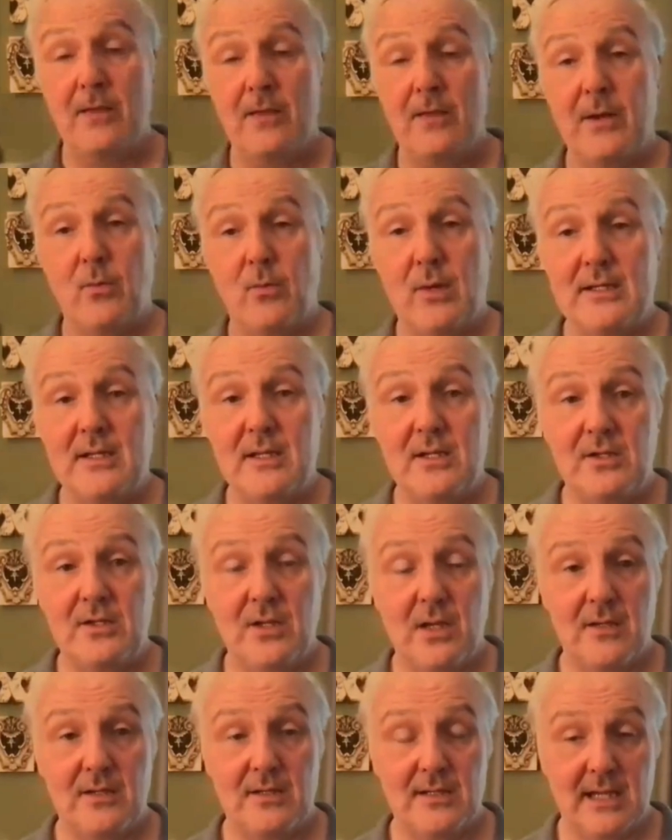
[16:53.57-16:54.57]
There was a
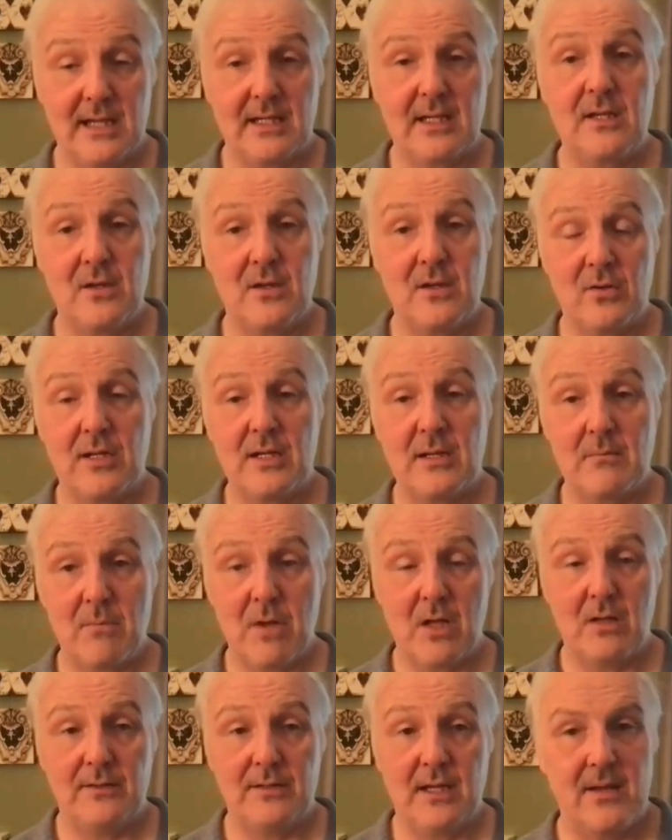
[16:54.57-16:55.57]
second unit in
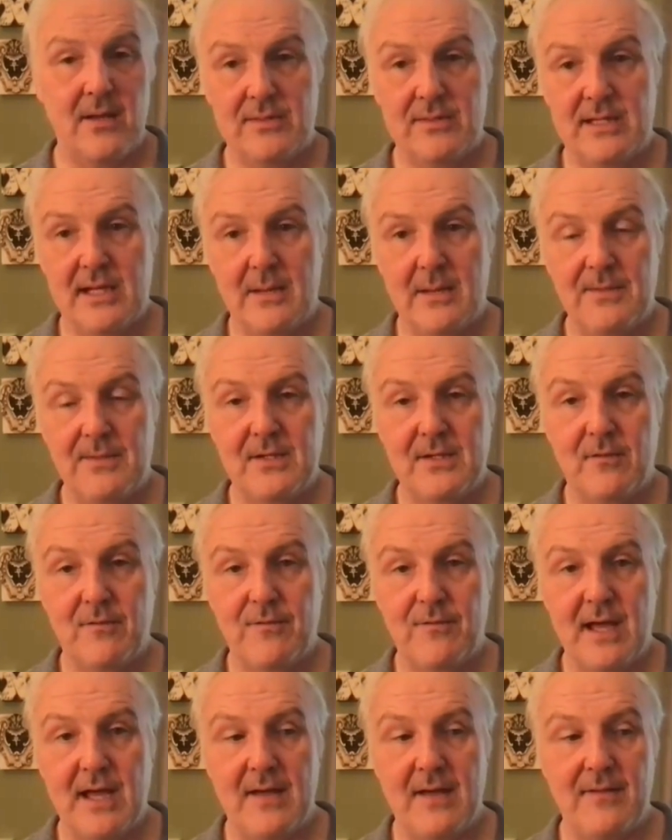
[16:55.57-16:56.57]
Malta. It was in episode
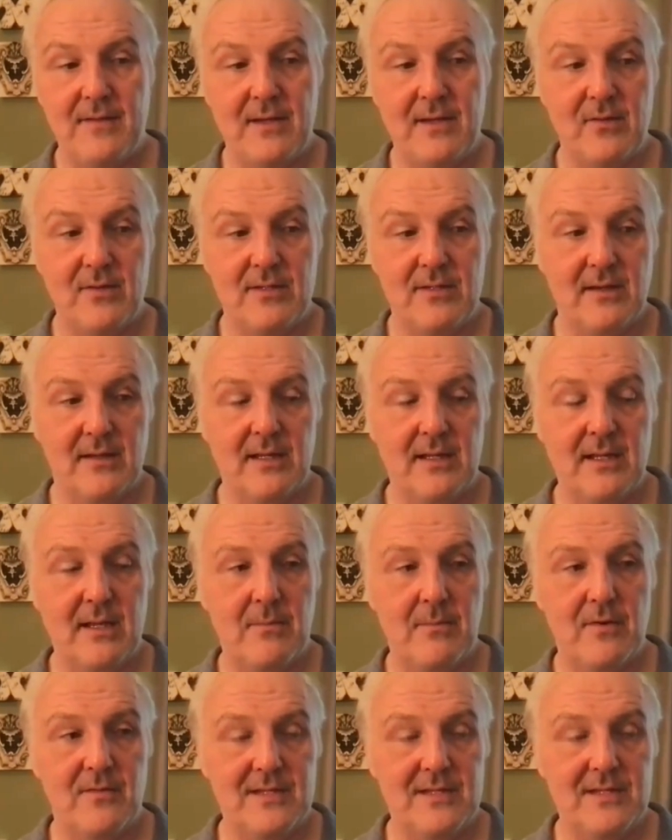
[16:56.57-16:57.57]
5, and there was a
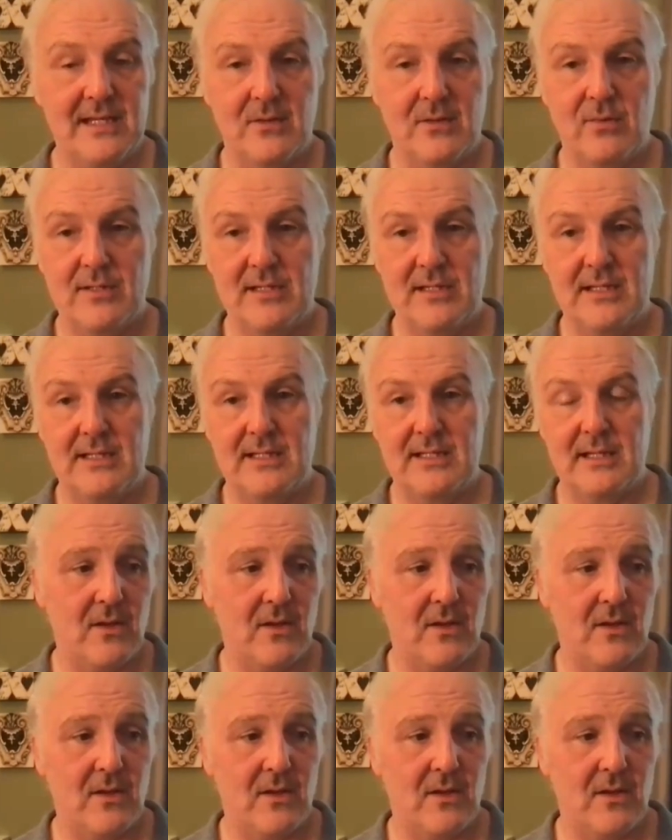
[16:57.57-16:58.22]
number of sequences.